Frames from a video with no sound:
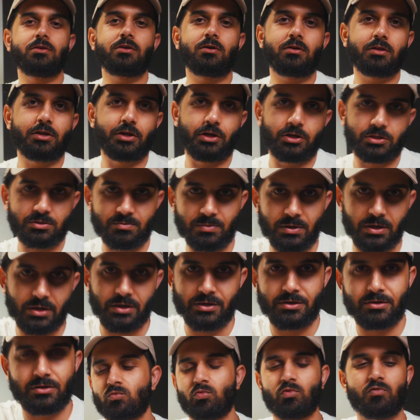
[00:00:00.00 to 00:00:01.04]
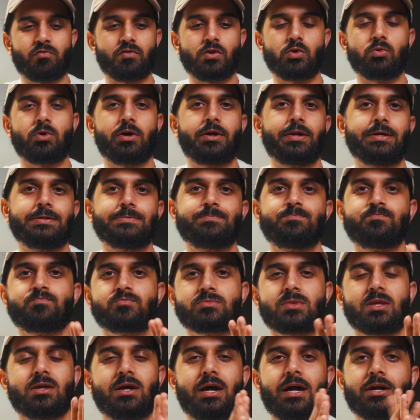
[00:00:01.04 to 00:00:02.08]
in all, here's my review on it.
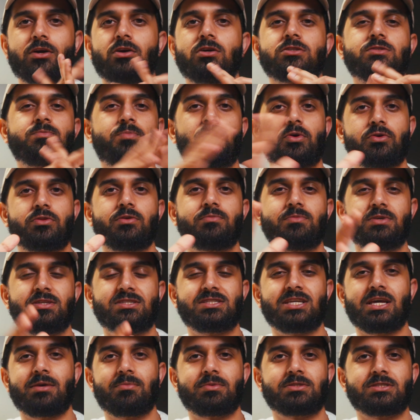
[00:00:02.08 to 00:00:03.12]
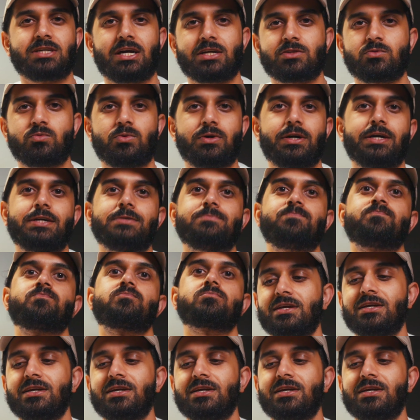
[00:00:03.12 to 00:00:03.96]
I cooked both of them the same exact way.